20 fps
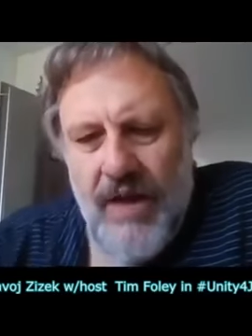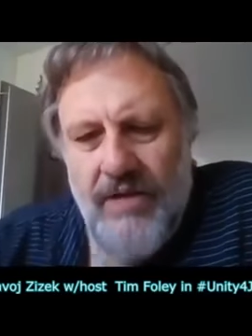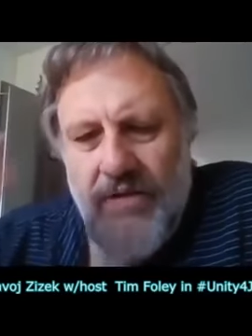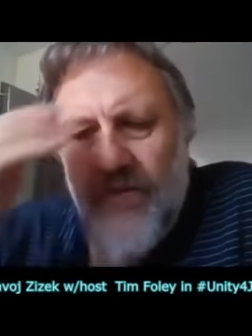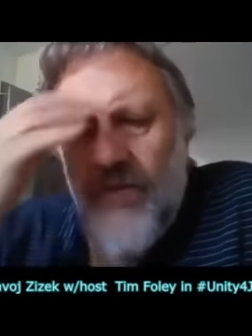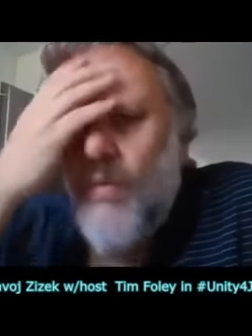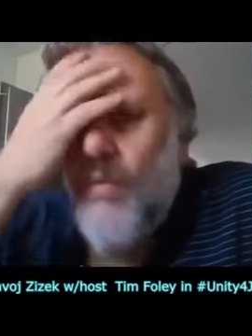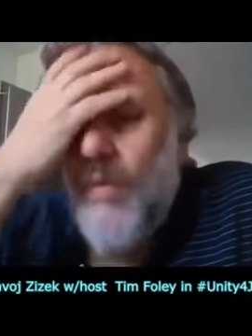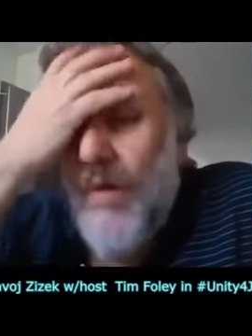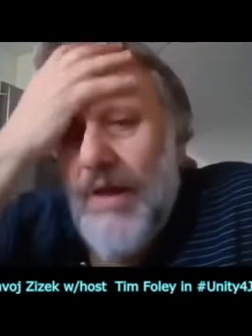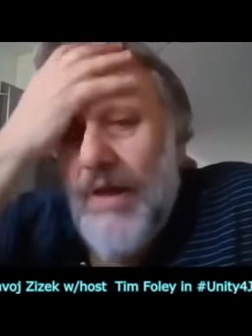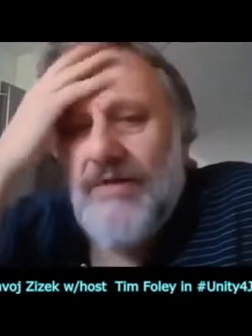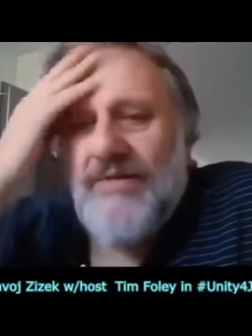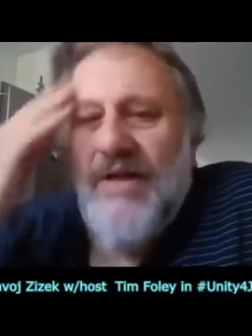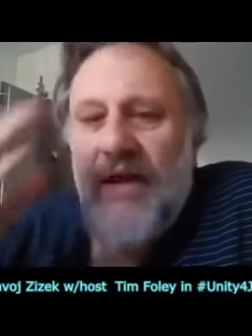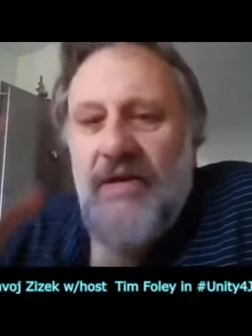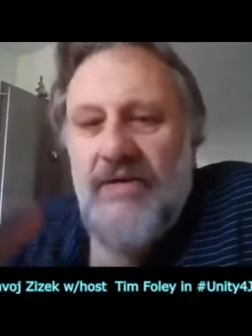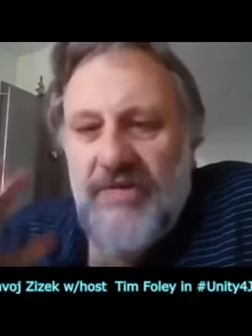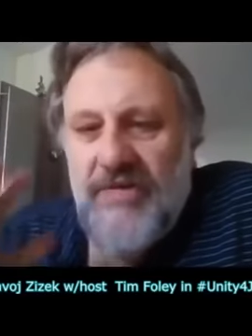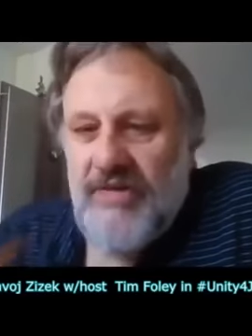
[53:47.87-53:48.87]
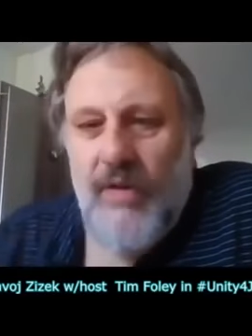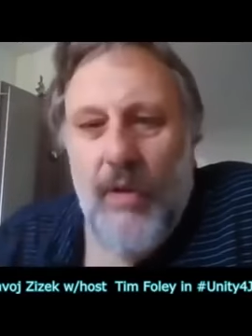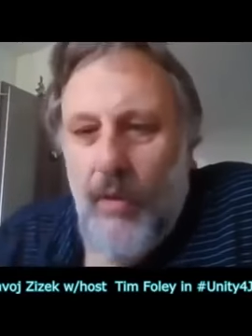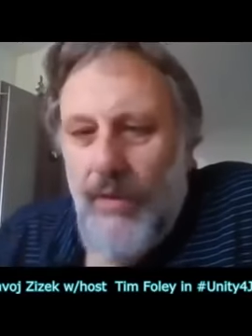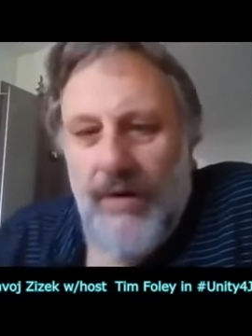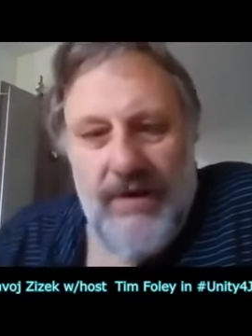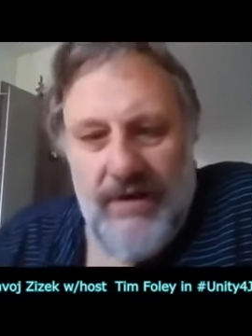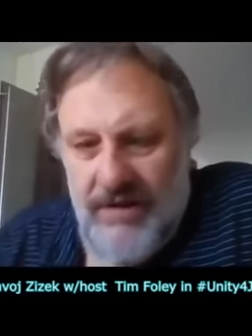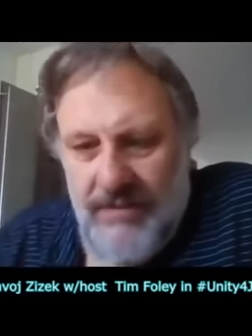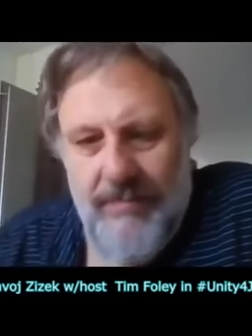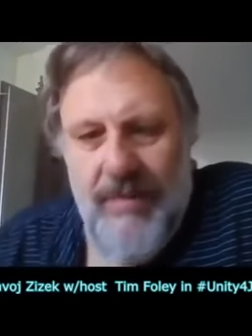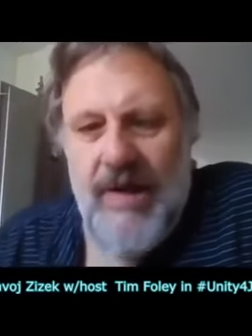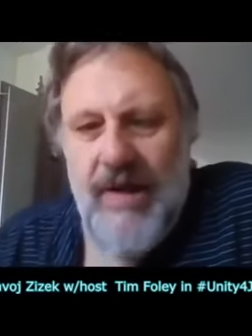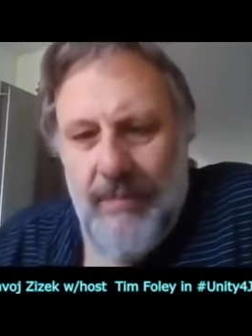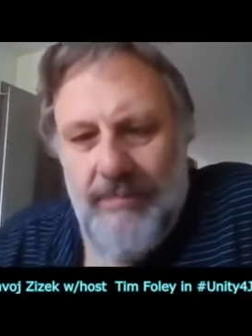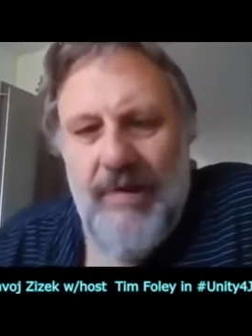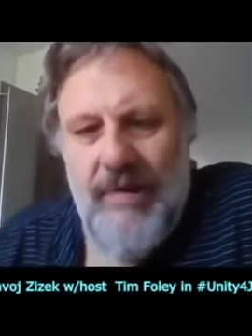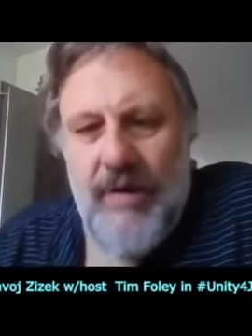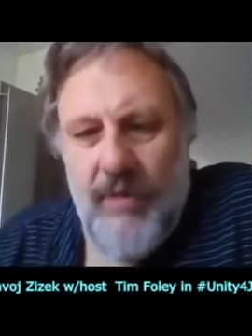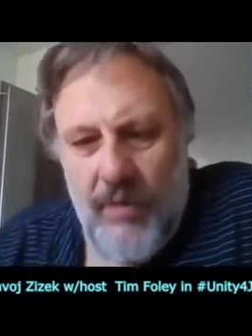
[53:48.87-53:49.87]
You know, their story, it may
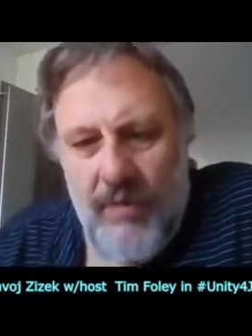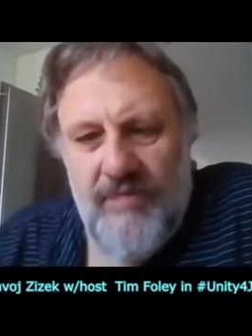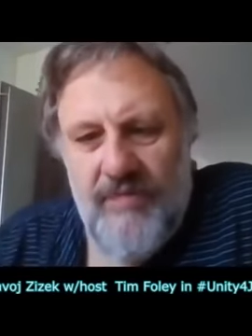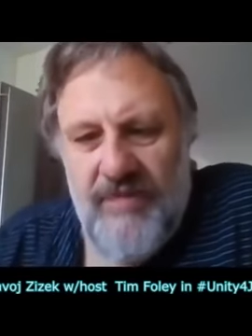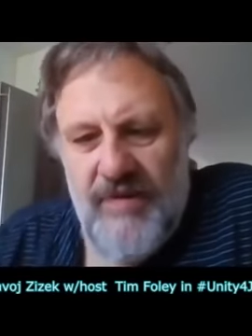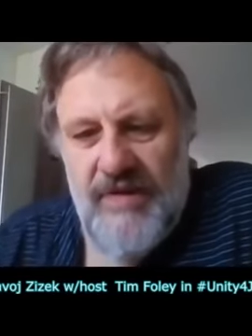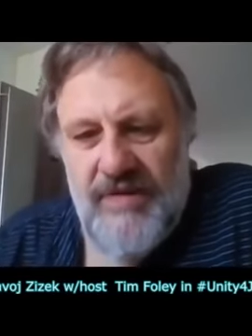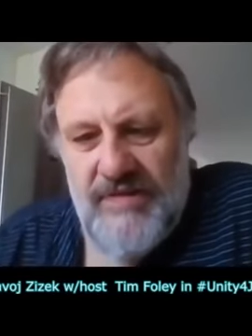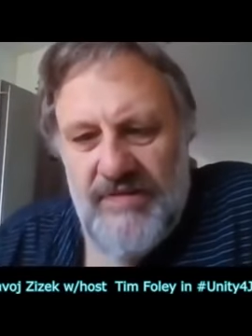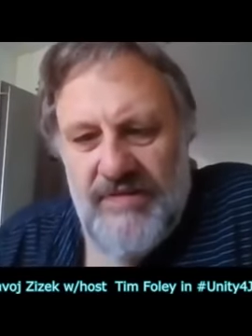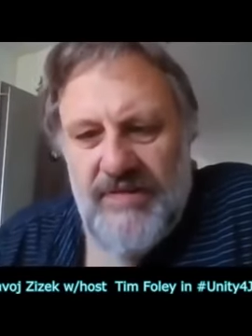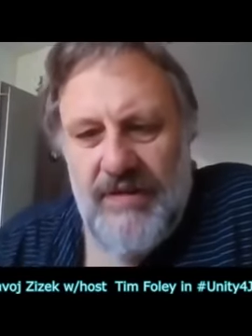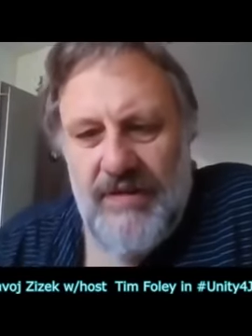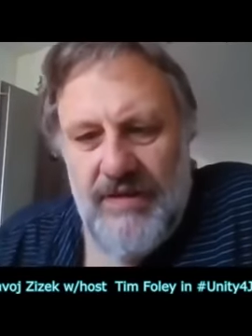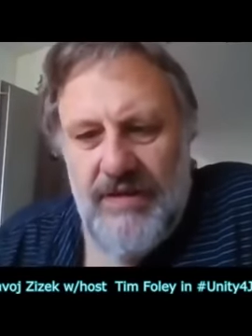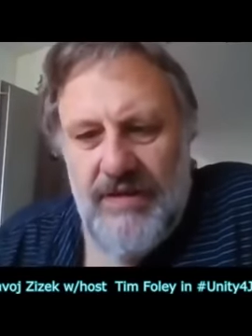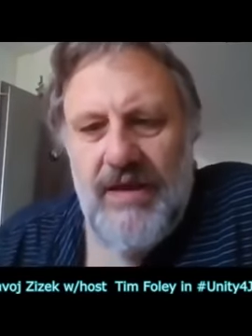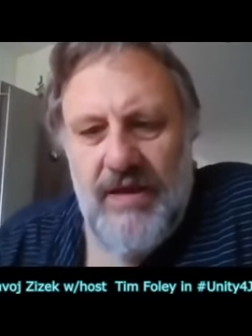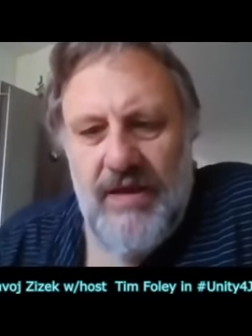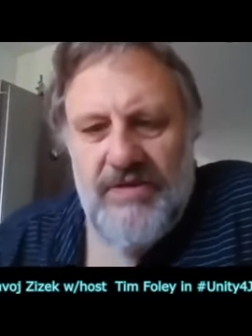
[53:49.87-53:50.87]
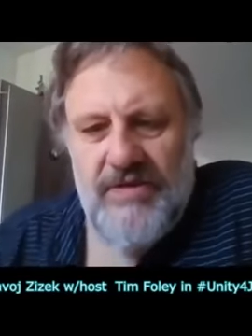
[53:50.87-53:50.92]
appear convincing,